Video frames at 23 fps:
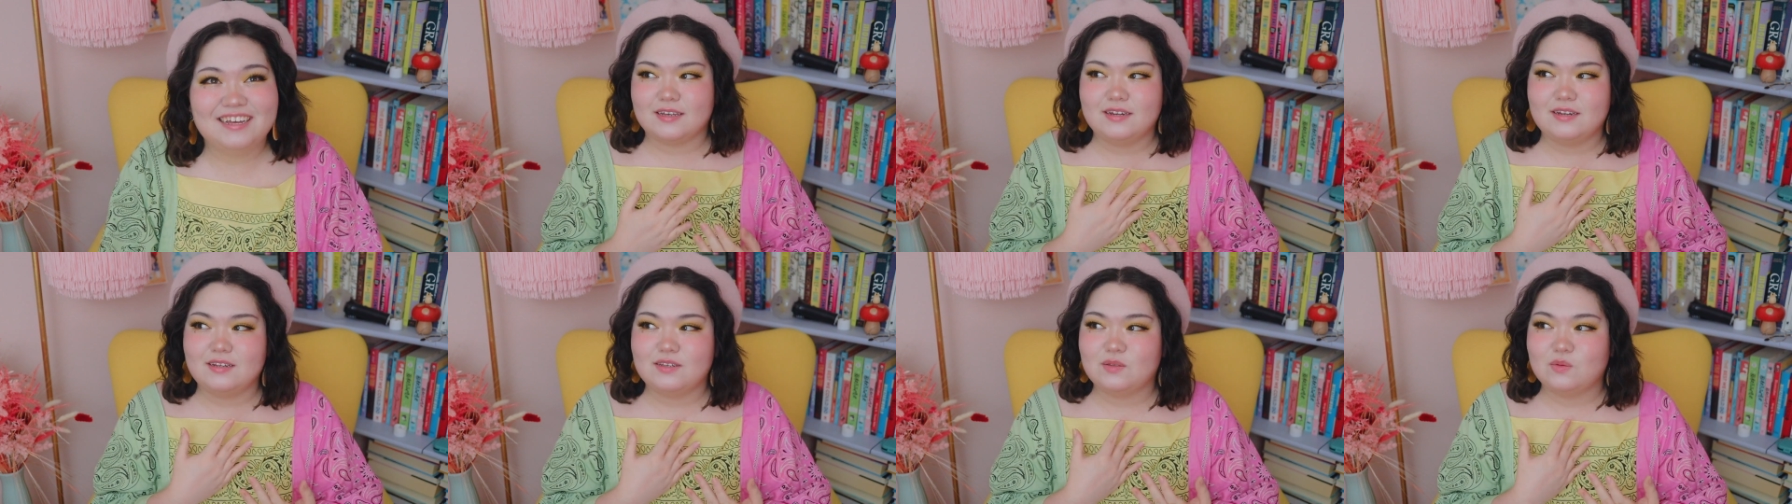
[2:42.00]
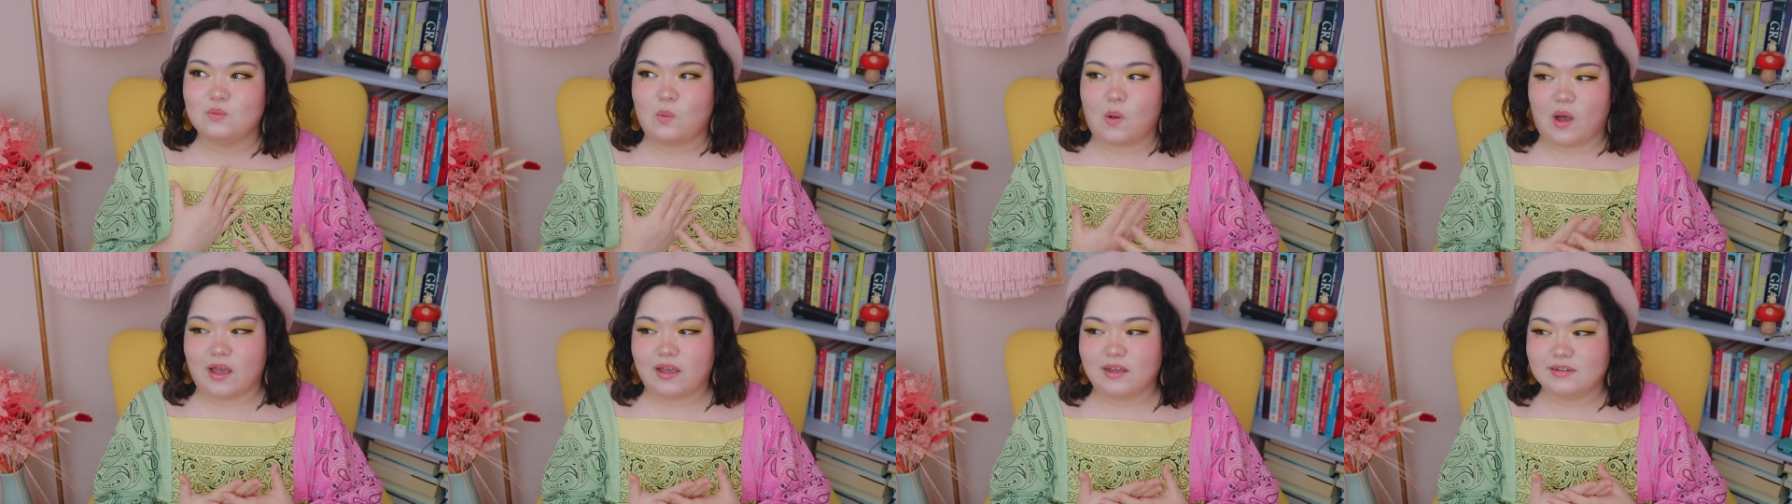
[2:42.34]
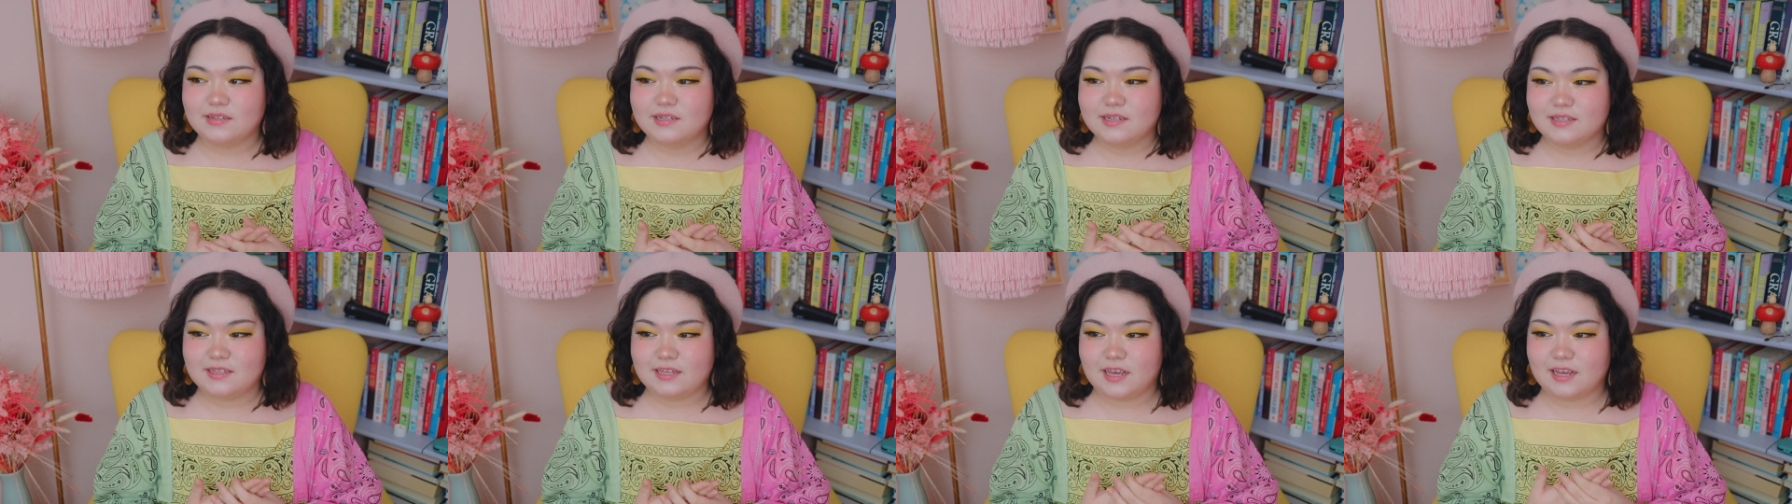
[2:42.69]
it is
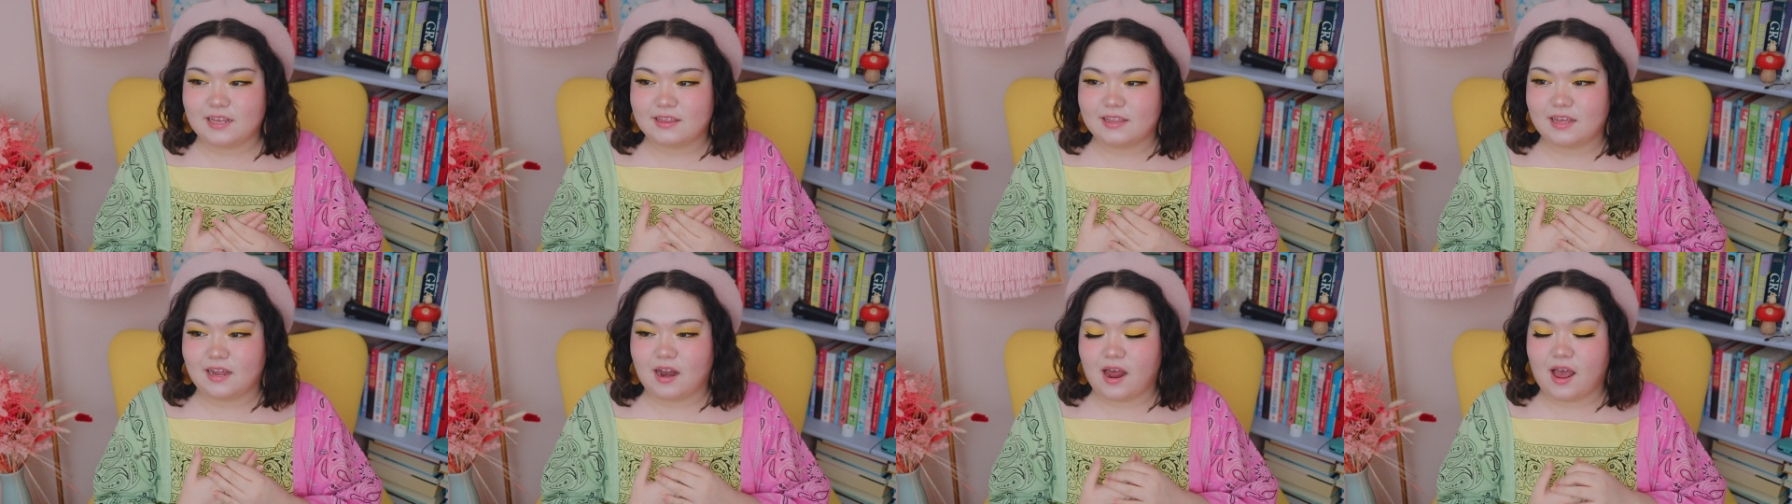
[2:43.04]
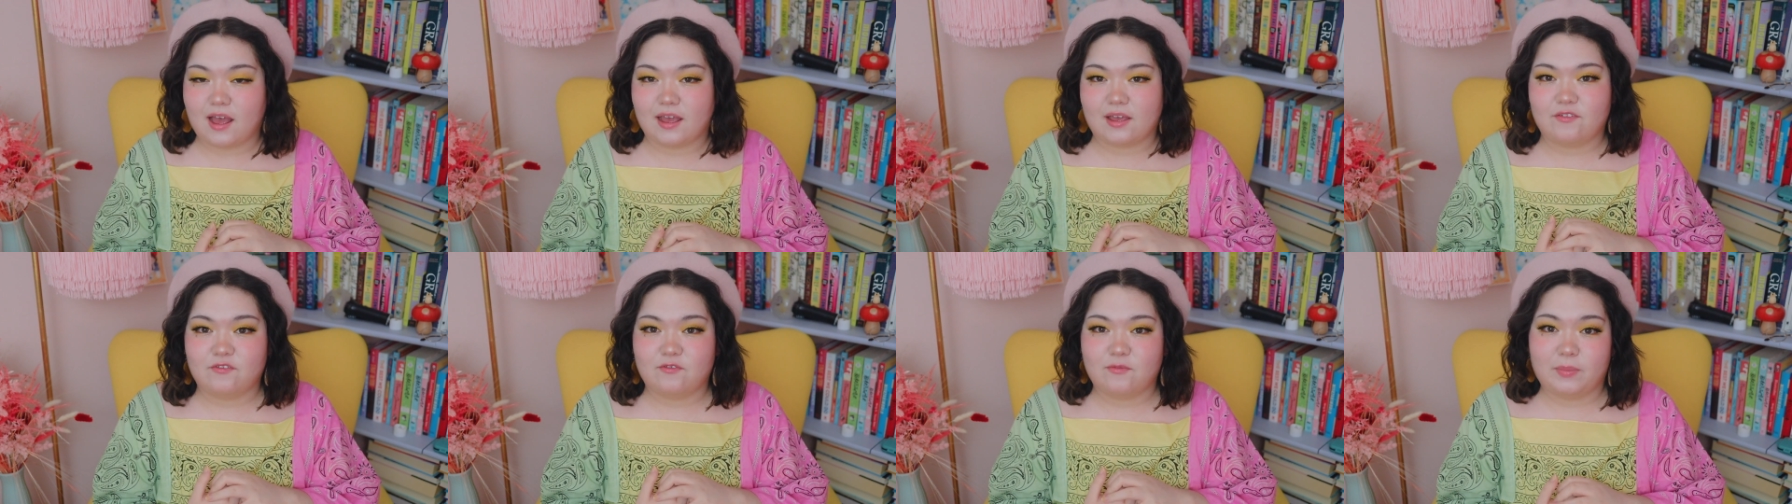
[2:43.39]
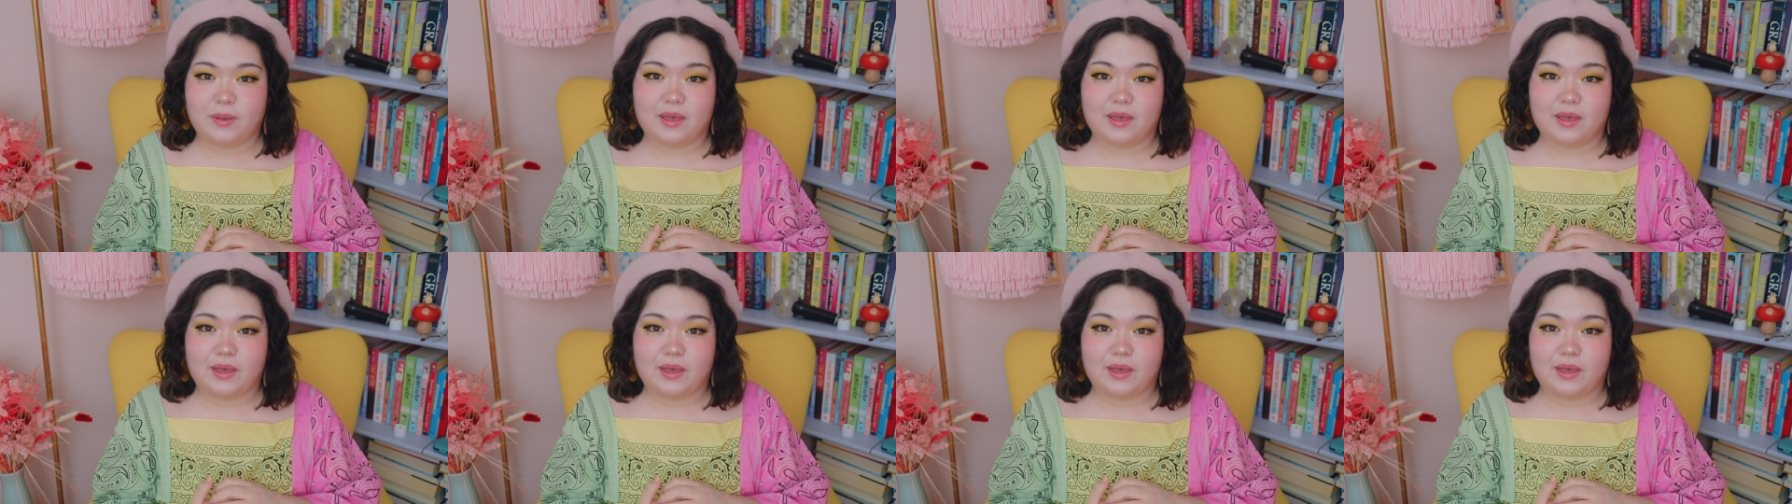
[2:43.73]
wild to think that I've